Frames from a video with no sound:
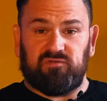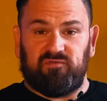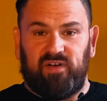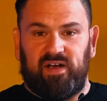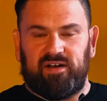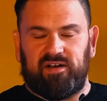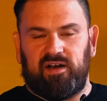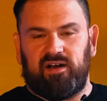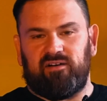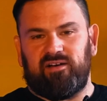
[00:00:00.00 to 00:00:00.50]

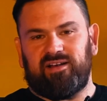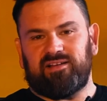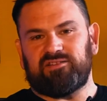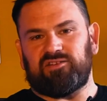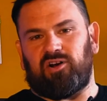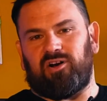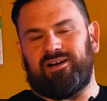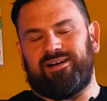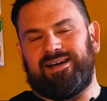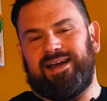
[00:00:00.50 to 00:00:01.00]
veterinarians
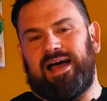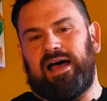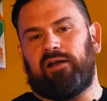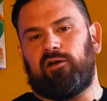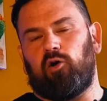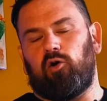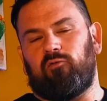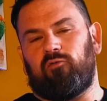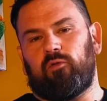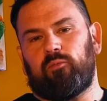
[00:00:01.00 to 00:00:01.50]
are not
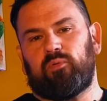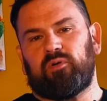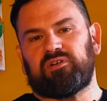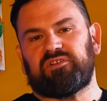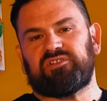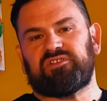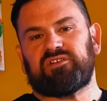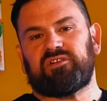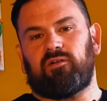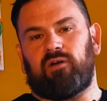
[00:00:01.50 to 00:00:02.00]

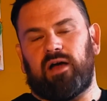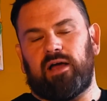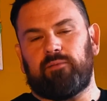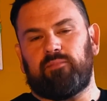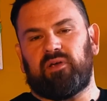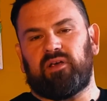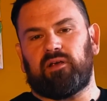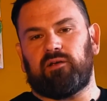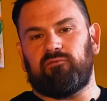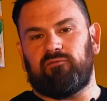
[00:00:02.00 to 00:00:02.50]

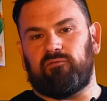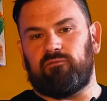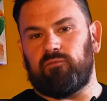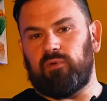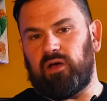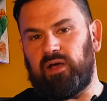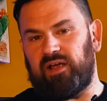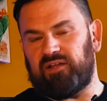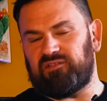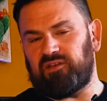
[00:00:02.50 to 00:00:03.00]
overprescribing
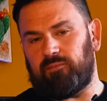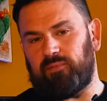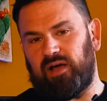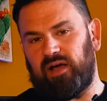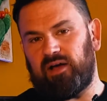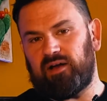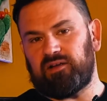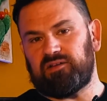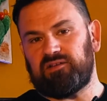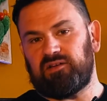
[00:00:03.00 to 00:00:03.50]

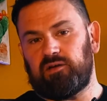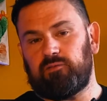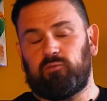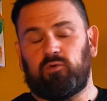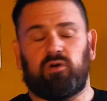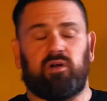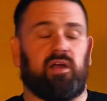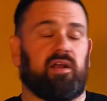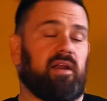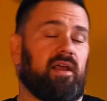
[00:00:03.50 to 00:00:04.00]
antibiotics
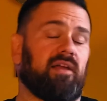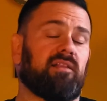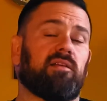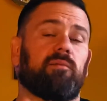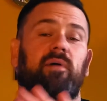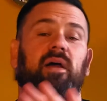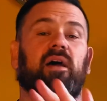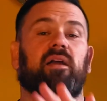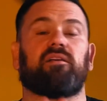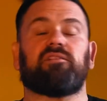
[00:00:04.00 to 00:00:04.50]
anymore, and
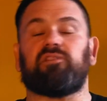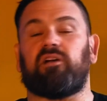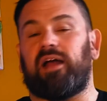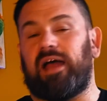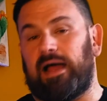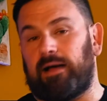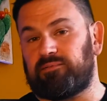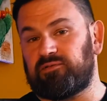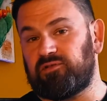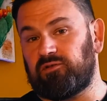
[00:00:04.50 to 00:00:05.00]
antibiotics are
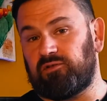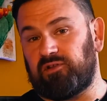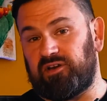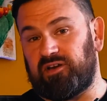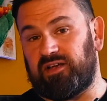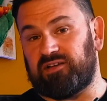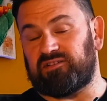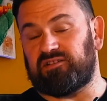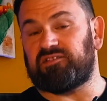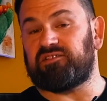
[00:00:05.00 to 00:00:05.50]
absolutely
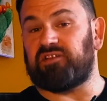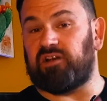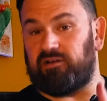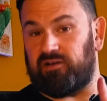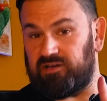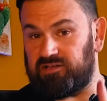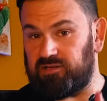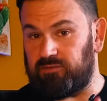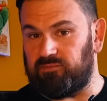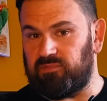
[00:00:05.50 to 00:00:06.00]

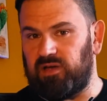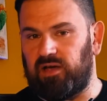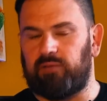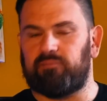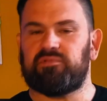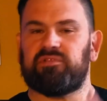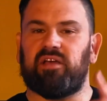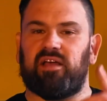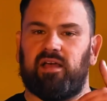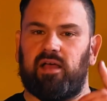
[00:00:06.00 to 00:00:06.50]
necessary
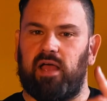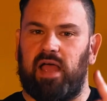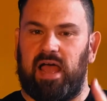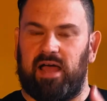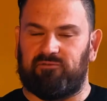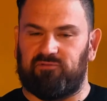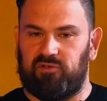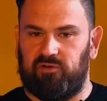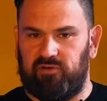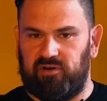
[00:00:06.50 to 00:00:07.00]
sometimes.
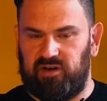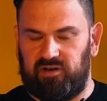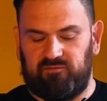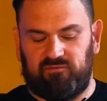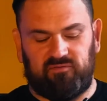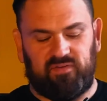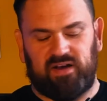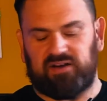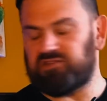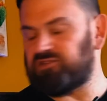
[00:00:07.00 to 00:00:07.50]
After an
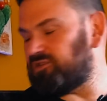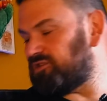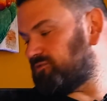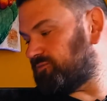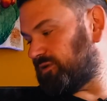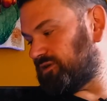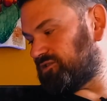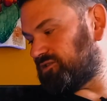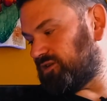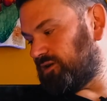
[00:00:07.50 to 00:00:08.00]
infection,
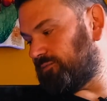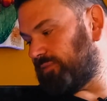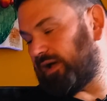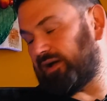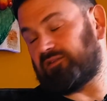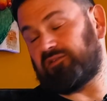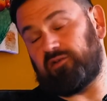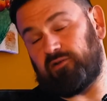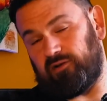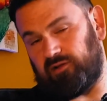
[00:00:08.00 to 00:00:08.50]
especially a
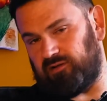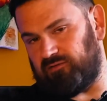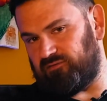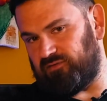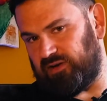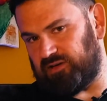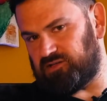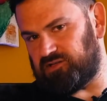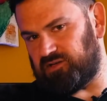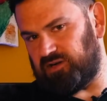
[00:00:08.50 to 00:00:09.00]
bacterial
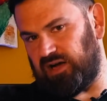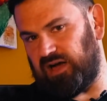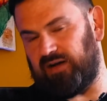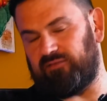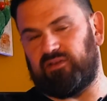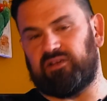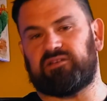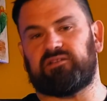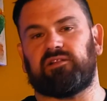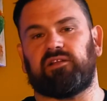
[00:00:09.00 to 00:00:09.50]
infection,
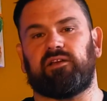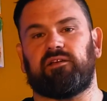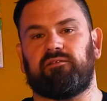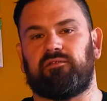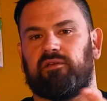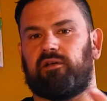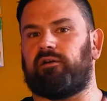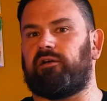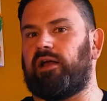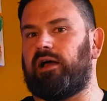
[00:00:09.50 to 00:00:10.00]
obviously,
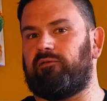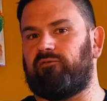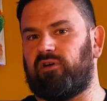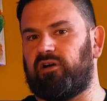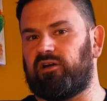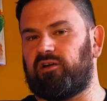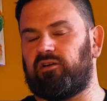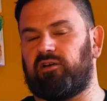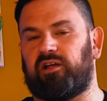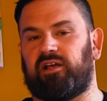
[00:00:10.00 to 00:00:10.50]
they're not
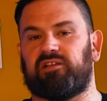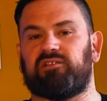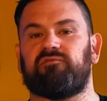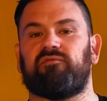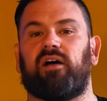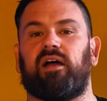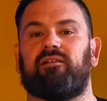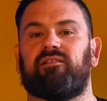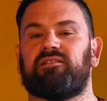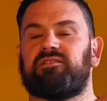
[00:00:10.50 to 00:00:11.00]
very good against
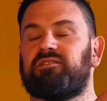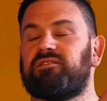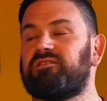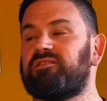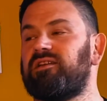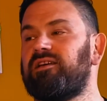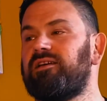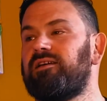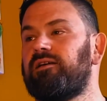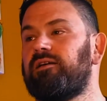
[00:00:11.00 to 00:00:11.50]

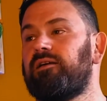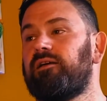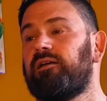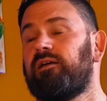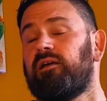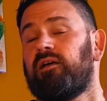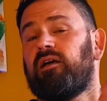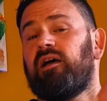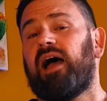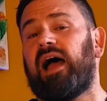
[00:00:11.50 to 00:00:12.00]
viruses.
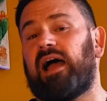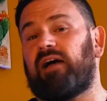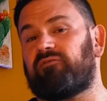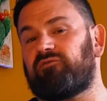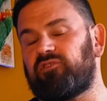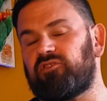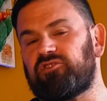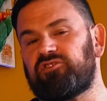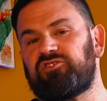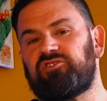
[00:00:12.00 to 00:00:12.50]

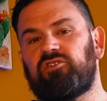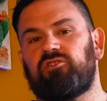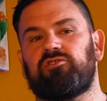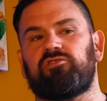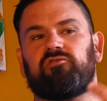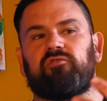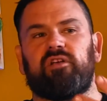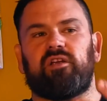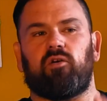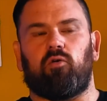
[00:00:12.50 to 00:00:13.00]
After
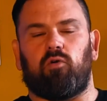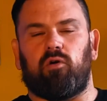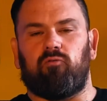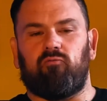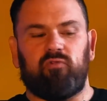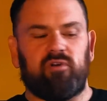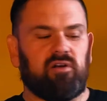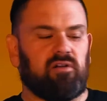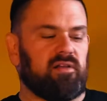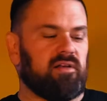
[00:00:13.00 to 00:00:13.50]
surgery or
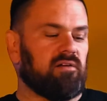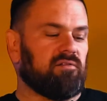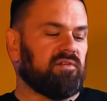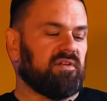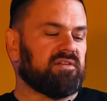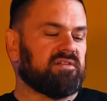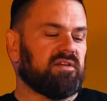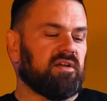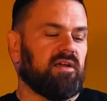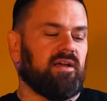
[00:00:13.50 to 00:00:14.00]
real
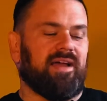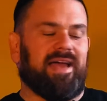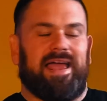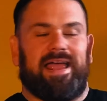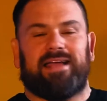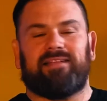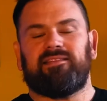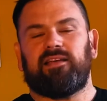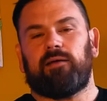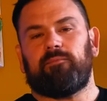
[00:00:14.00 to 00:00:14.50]
illness,
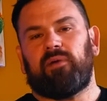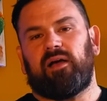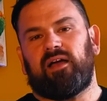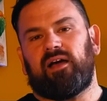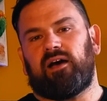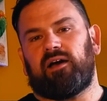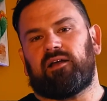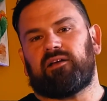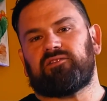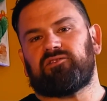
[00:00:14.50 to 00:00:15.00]

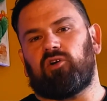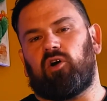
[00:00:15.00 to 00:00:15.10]
antibiotics